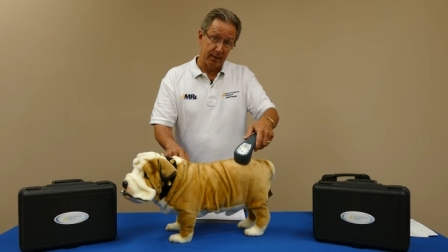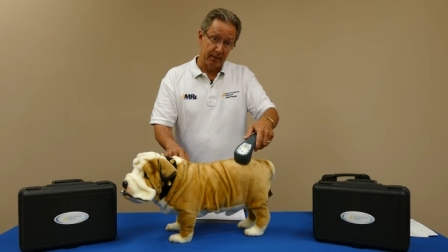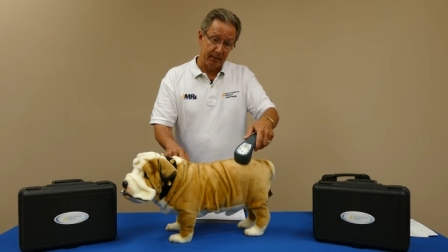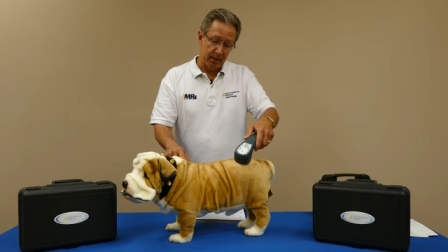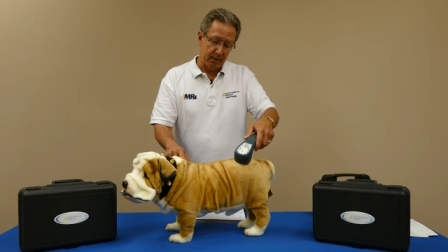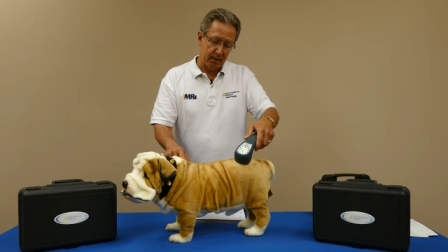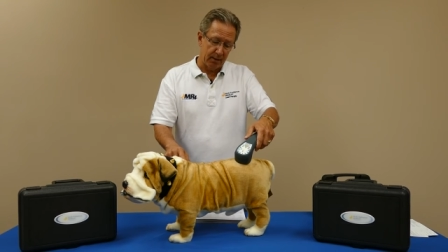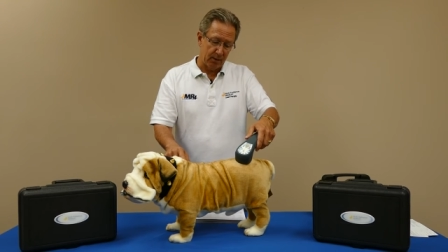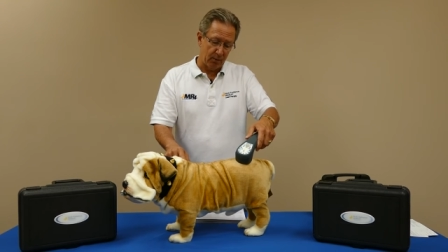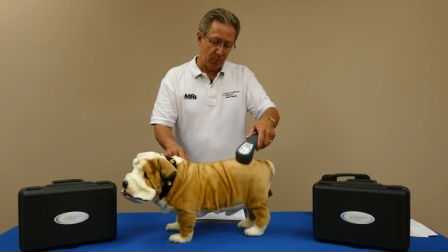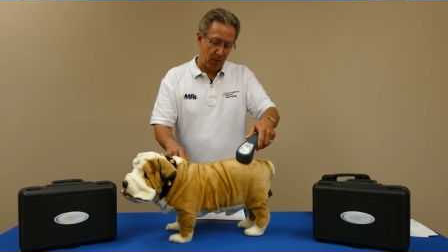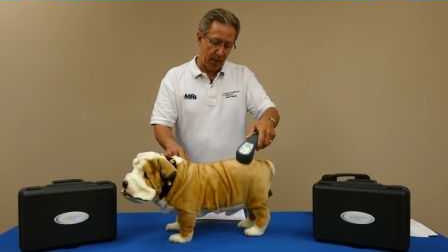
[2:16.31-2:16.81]
and
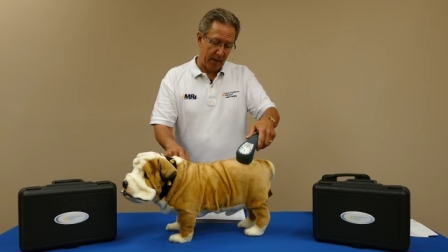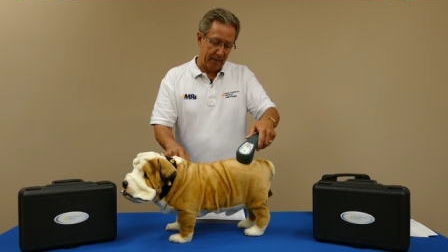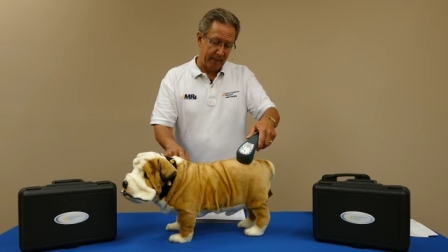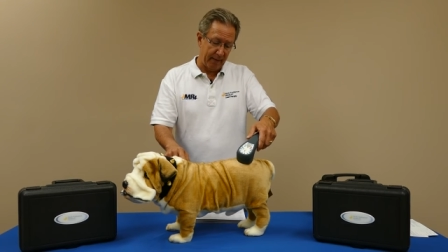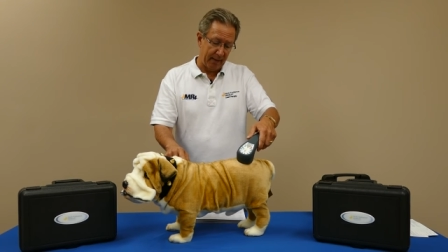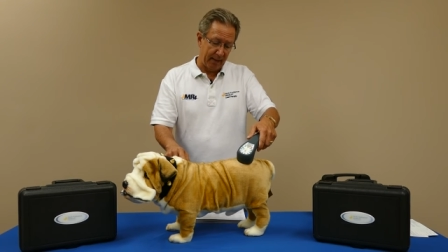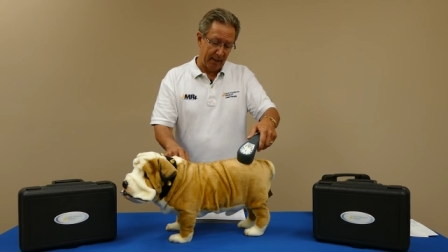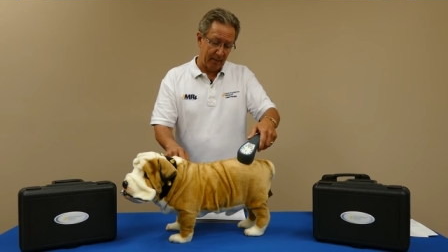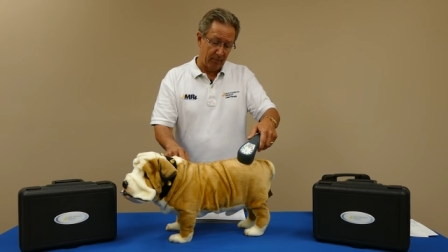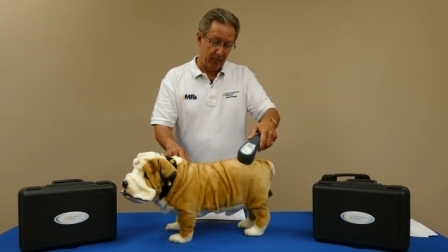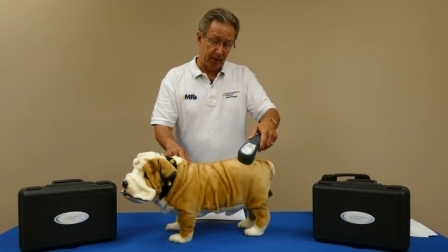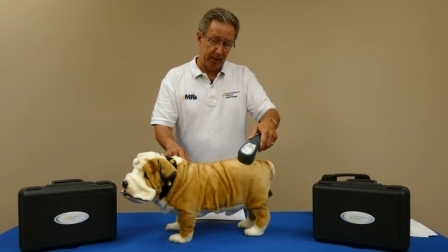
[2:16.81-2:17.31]
this is why the
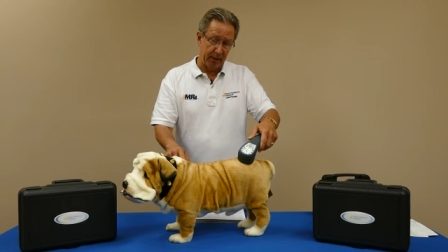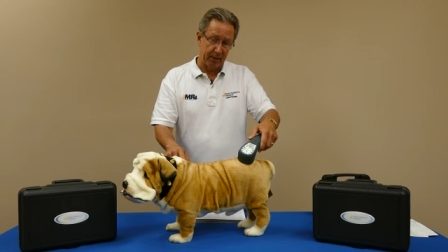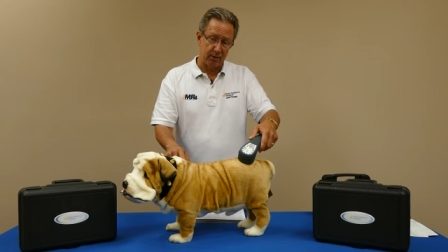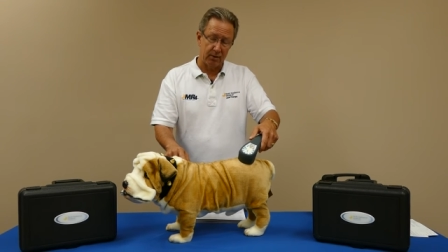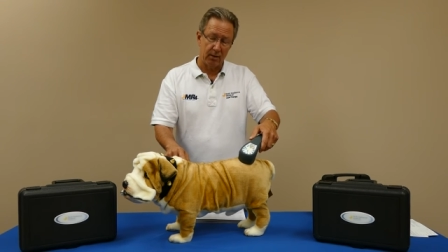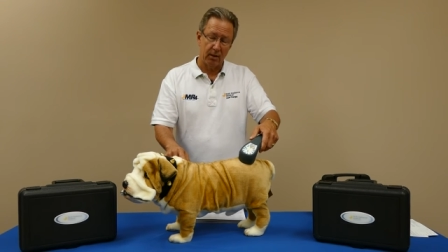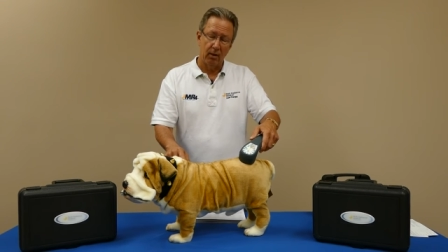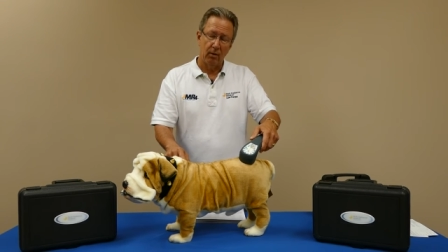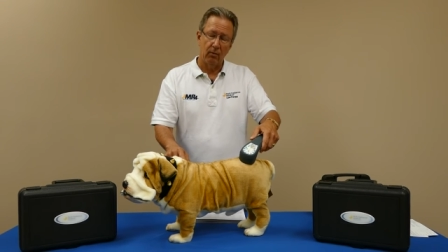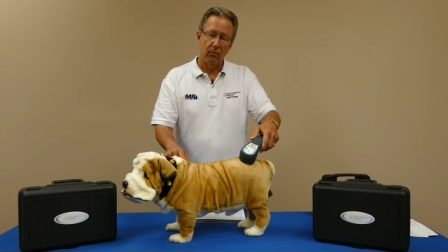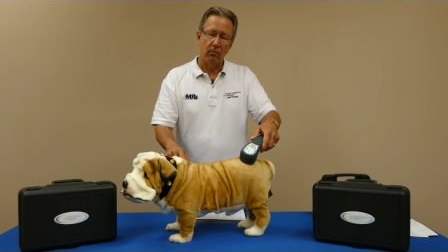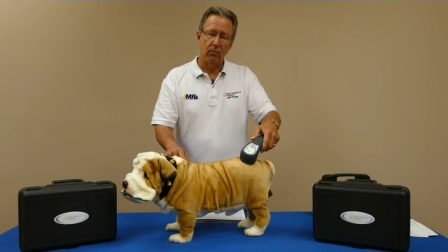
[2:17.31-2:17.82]
animal gets
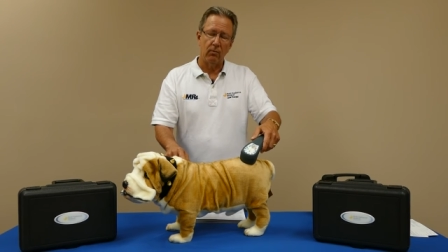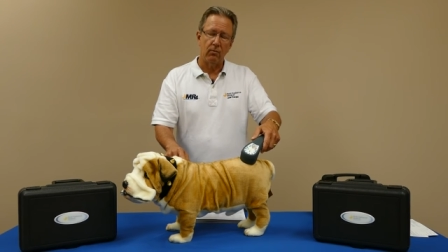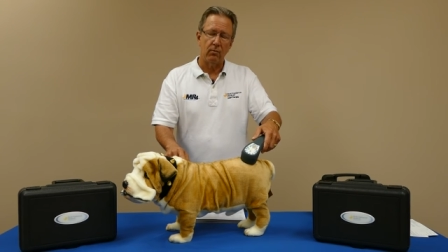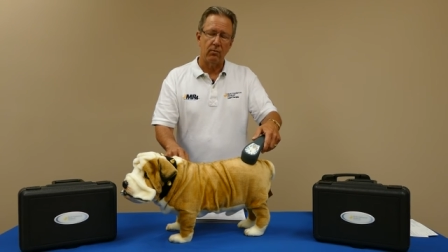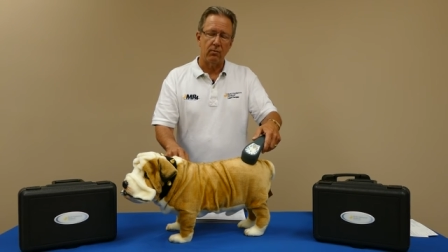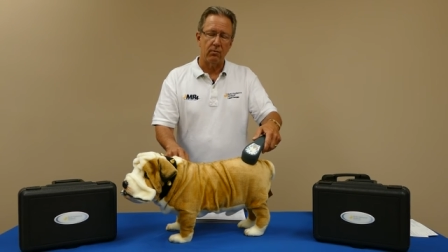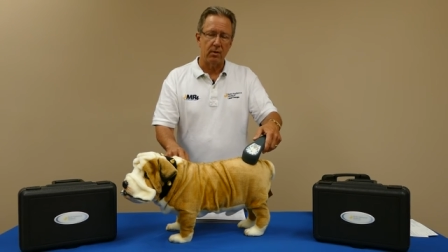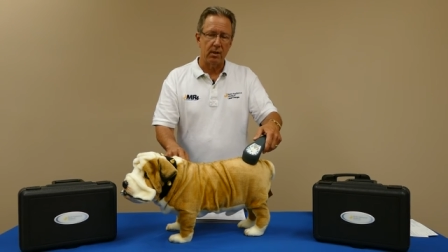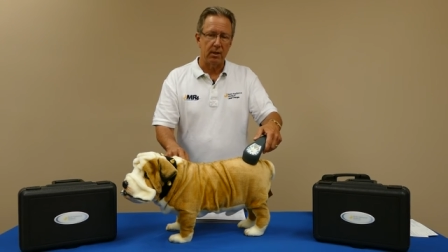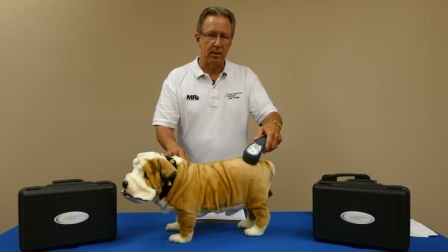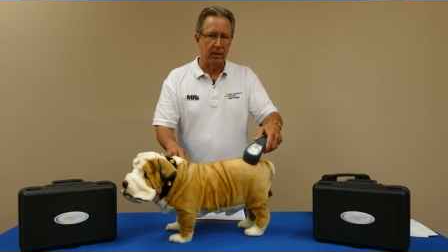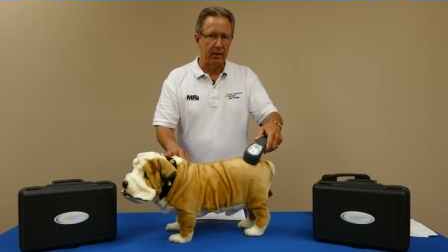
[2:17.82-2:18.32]

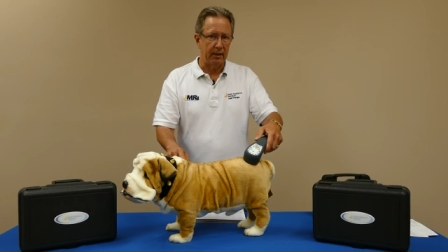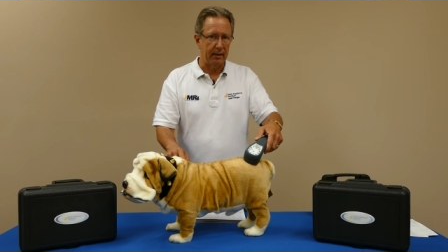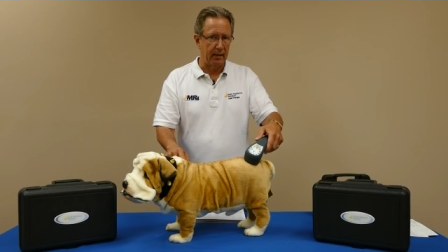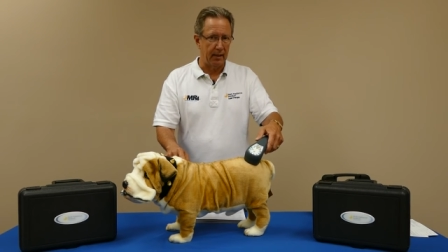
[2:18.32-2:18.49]
really